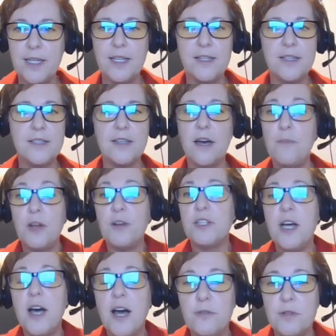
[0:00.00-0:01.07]
It is a
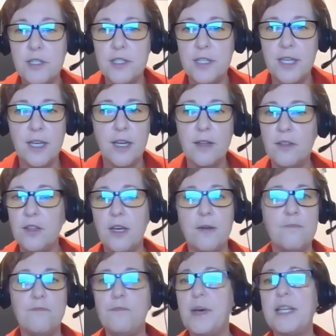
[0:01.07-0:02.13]
meritocracy.
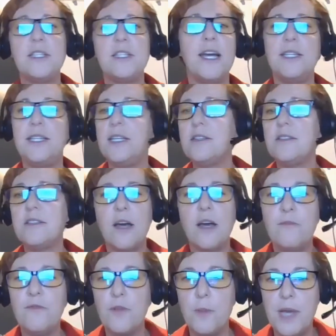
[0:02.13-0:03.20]
The best ideas
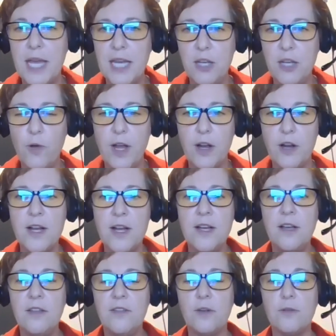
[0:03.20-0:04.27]
come from anywhere.
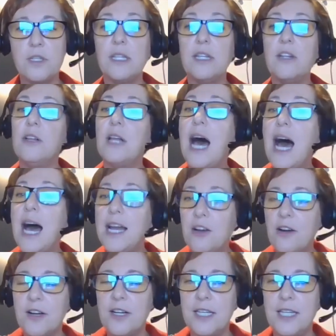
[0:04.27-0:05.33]
There is little
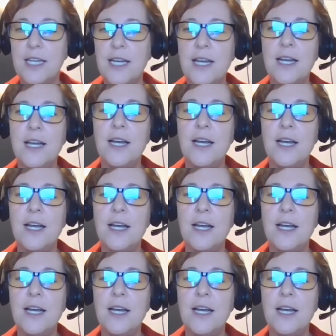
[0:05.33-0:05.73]
hierarchy.